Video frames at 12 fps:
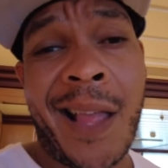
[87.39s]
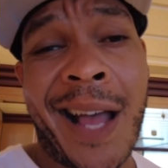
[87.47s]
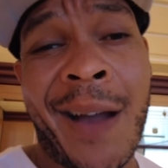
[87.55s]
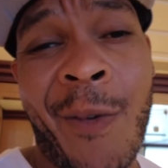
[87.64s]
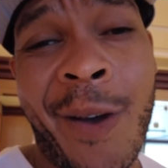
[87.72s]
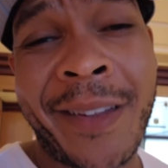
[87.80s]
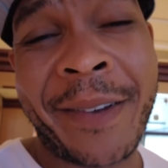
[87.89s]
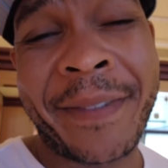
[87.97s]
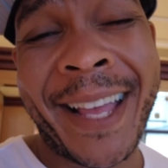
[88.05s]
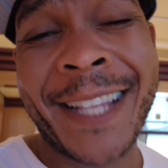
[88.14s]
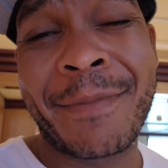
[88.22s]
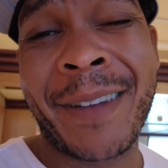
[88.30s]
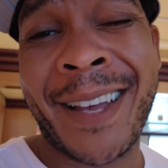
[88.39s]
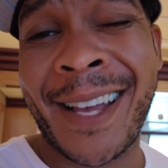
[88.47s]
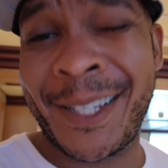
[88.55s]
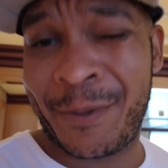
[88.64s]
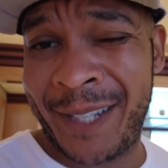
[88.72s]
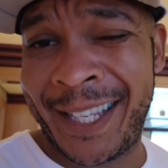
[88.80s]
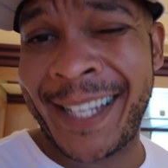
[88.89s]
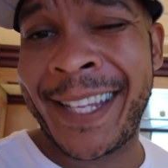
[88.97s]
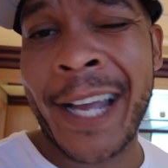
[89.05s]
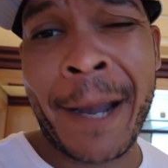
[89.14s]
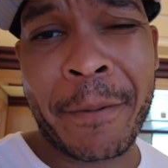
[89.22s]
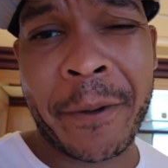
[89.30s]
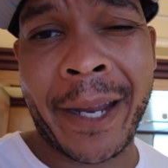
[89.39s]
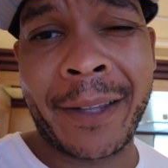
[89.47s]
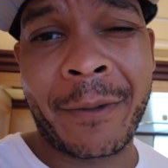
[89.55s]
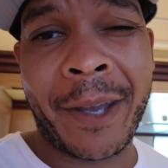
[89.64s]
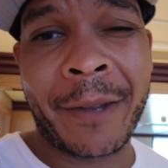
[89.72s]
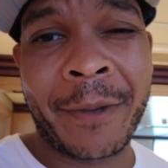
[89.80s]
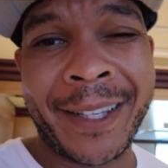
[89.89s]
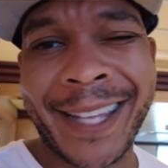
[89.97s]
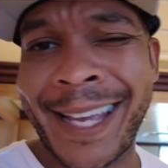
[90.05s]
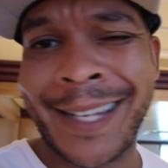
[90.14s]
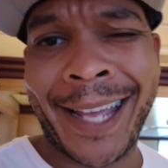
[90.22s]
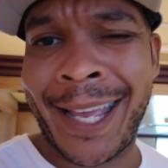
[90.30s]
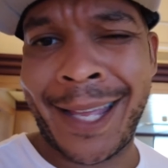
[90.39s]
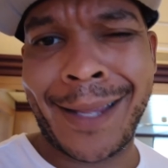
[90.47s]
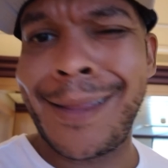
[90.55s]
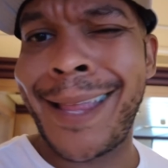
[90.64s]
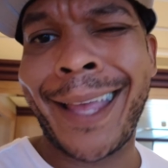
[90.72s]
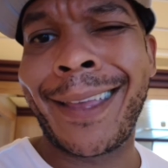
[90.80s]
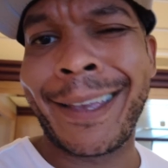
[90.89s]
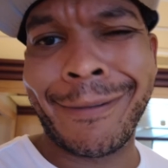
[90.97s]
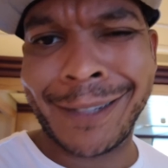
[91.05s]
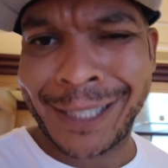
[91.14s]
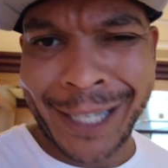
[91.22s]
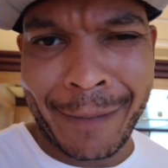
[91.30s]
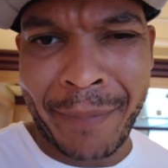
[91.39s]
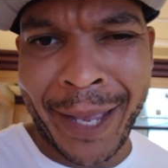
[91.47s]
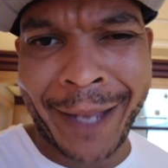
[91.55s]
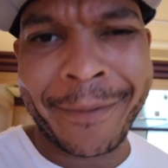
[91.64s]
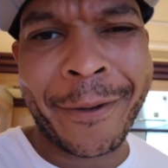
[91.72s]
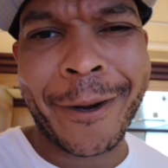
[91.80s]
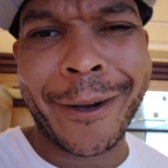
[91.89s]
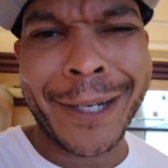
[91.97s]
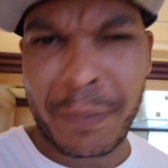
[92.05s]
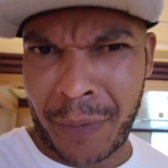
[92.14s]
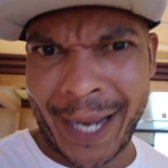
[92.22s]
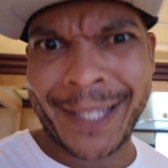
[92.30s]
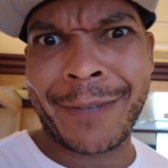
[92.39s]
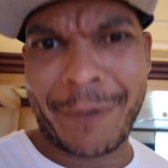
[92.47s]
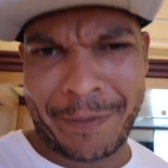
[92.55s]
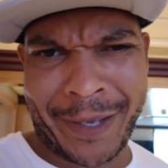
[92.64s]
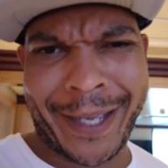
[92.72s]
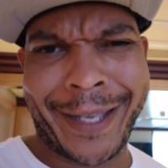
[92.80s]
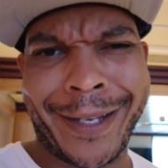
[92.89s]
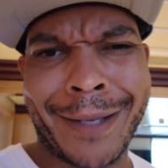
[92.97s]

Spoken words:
I wonder if that's because we didn't upgrade what we did. They didn't give us champagne for the price that we paid.